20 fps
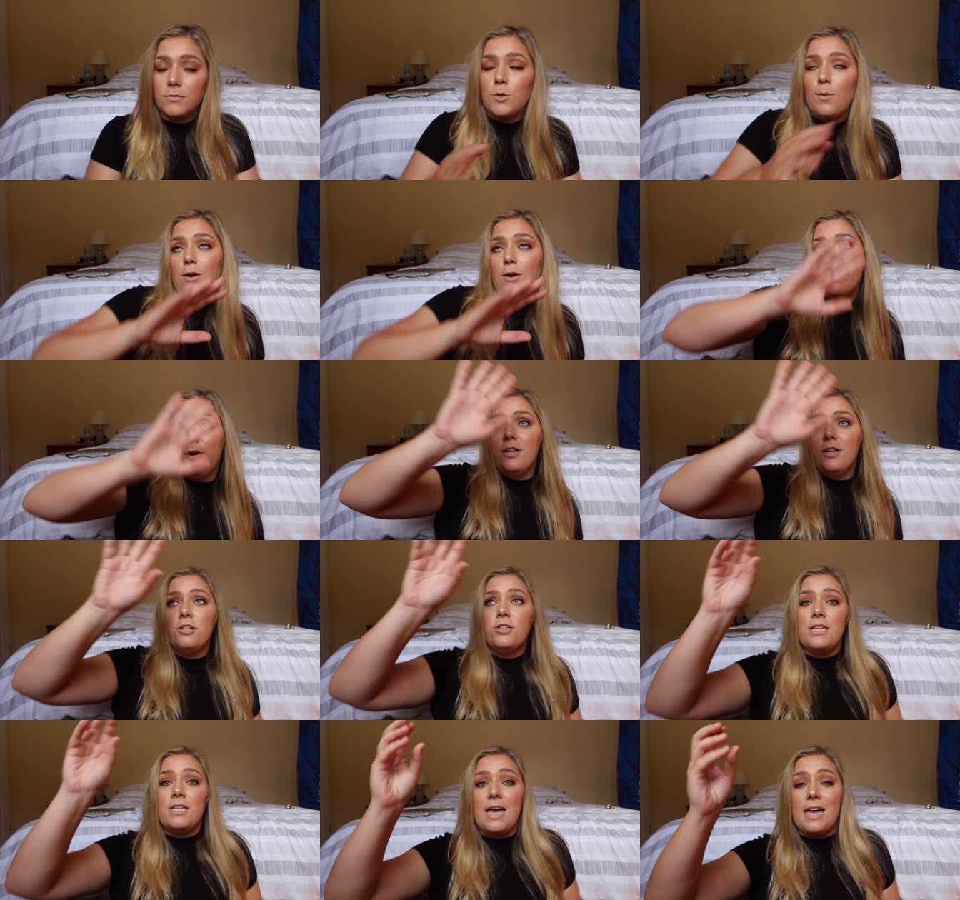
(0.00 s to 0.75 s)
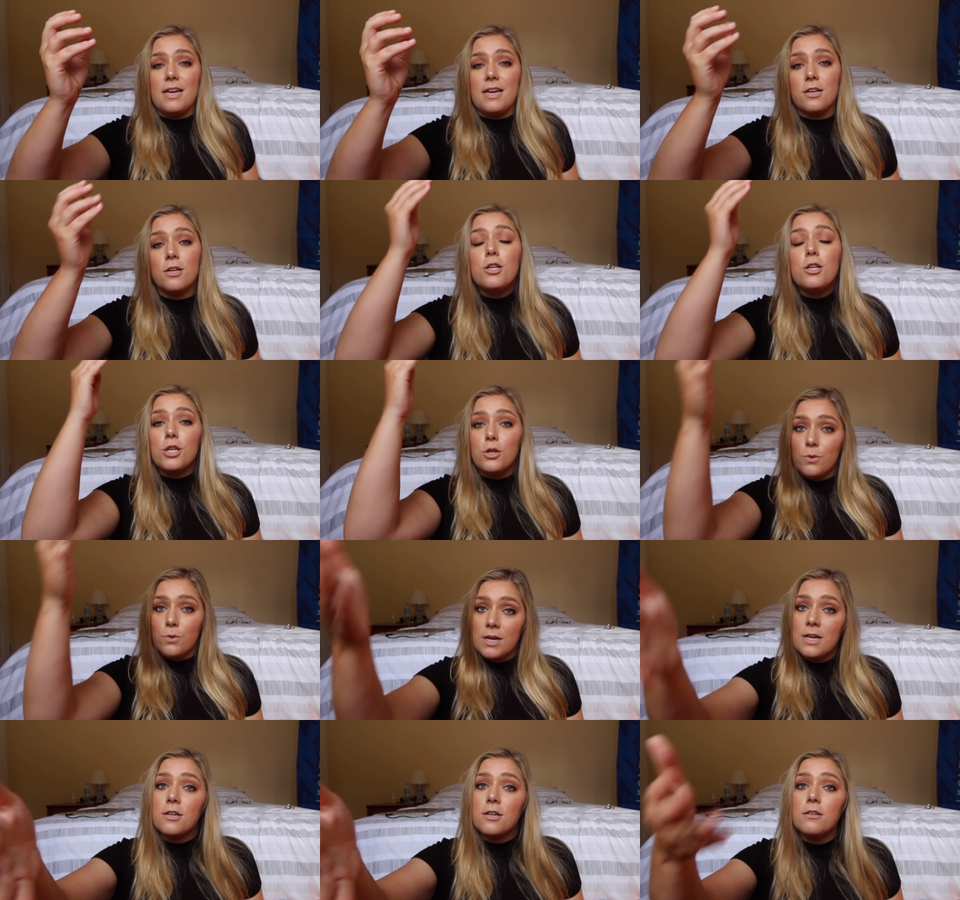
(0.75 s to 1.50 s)
No matter where you're staying,
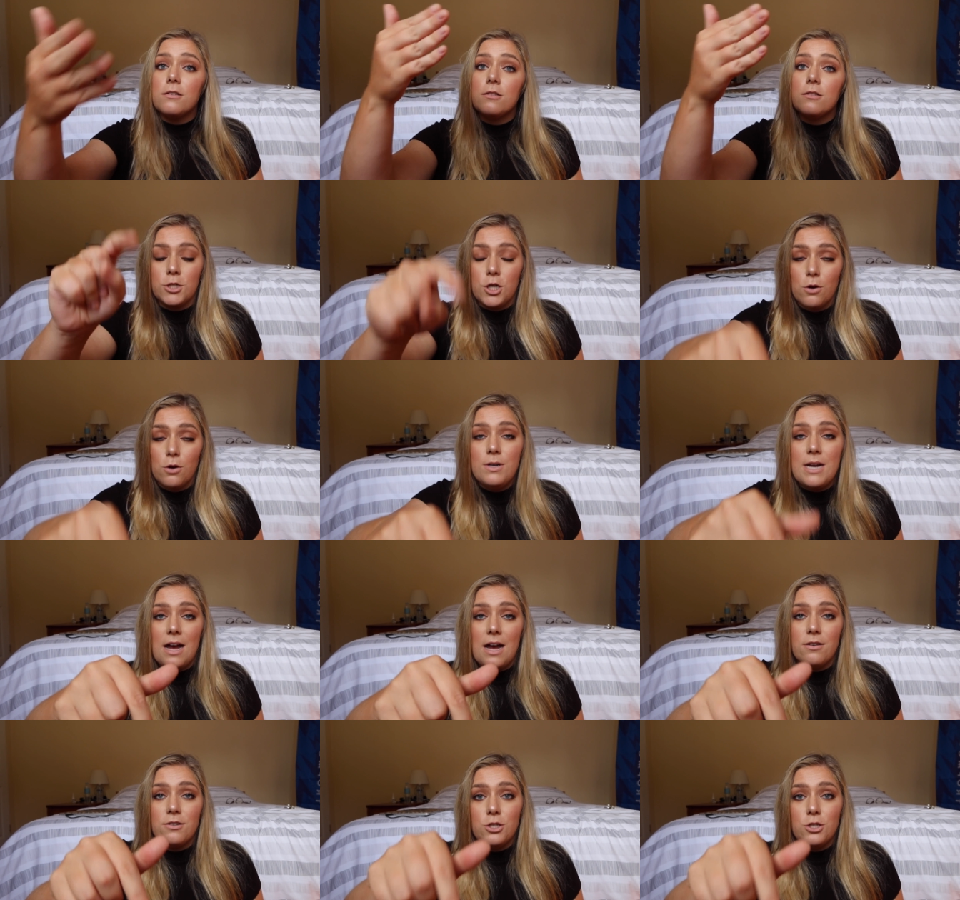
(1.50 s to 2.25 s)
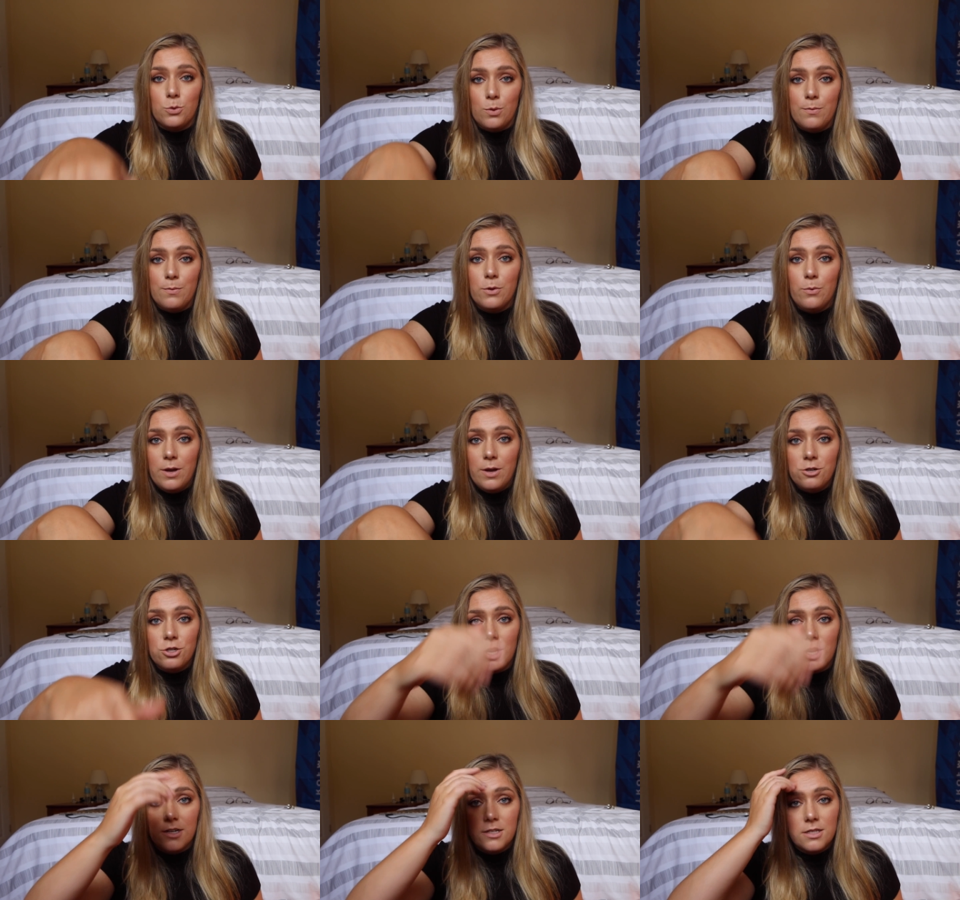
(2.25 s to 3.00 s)
you can go down to swim with the whale
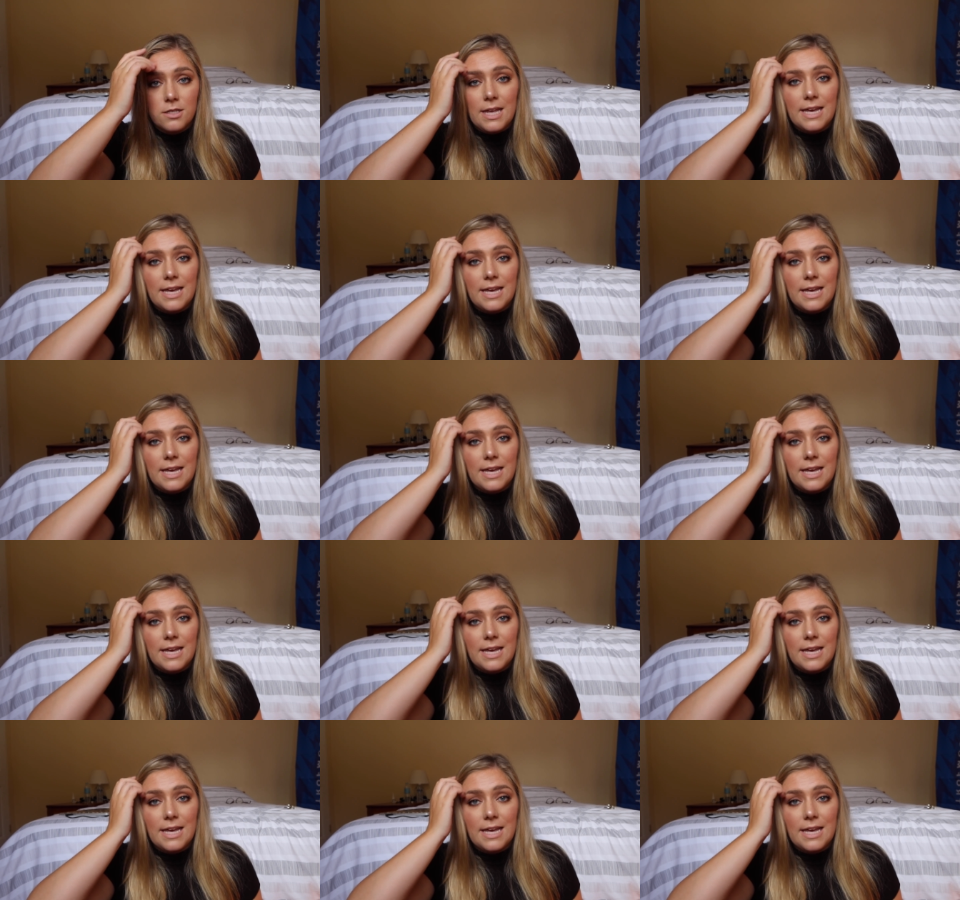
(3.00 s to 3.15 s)
sharks.